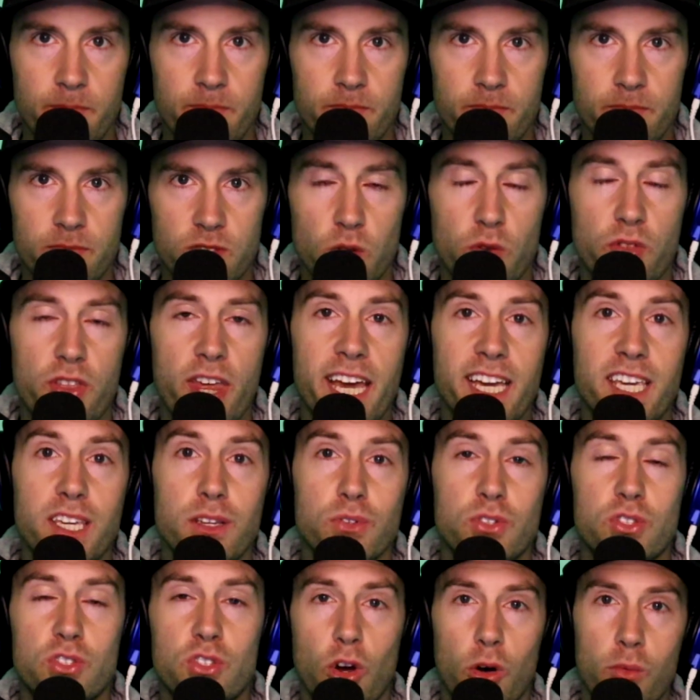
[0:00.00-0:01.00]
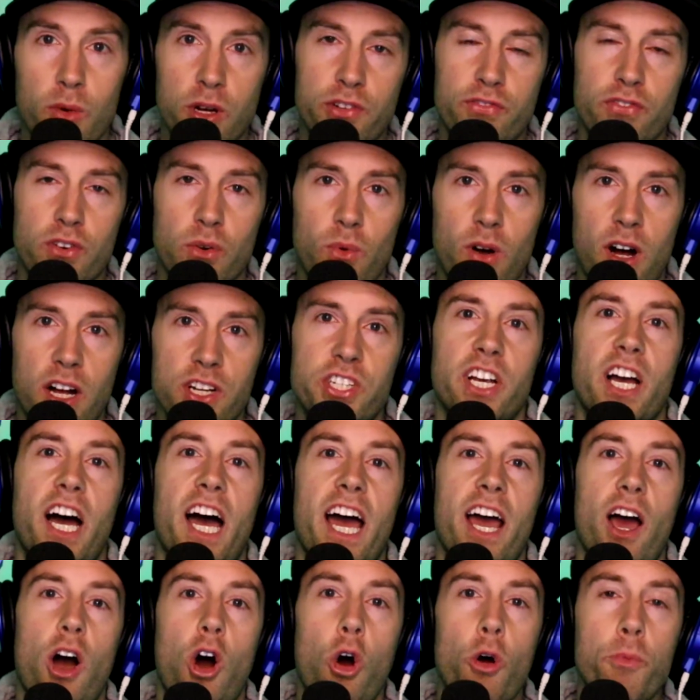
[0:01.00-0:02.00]
So thank you so much for watching.
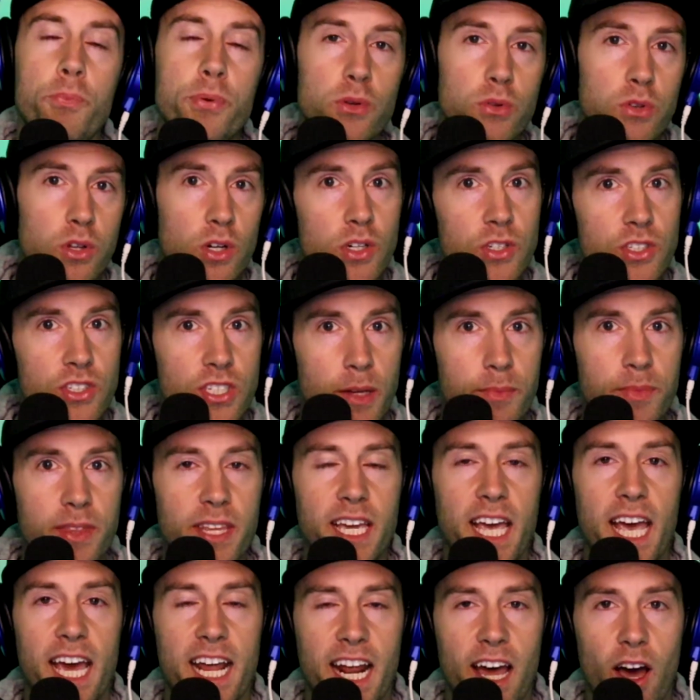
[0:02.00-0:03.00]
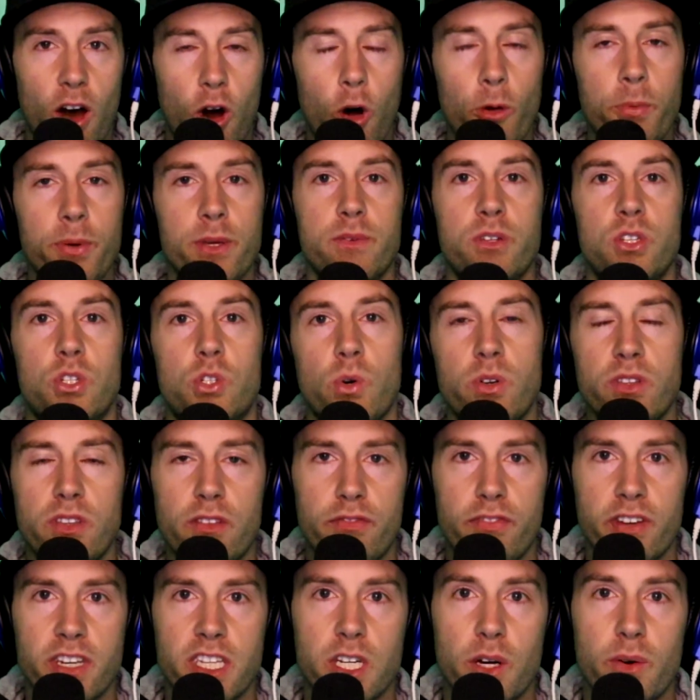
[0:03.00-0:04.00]
I hope you learned something and I hope you enjoyed the
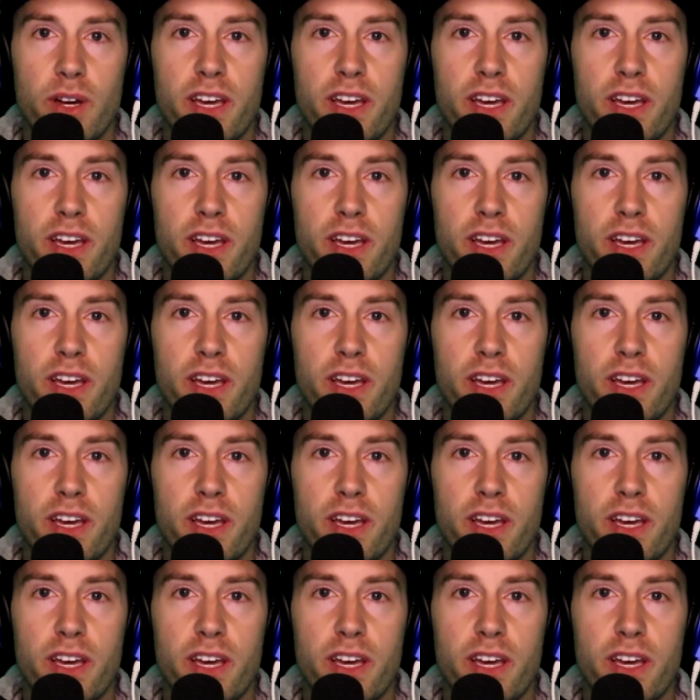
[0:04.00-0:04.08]
video.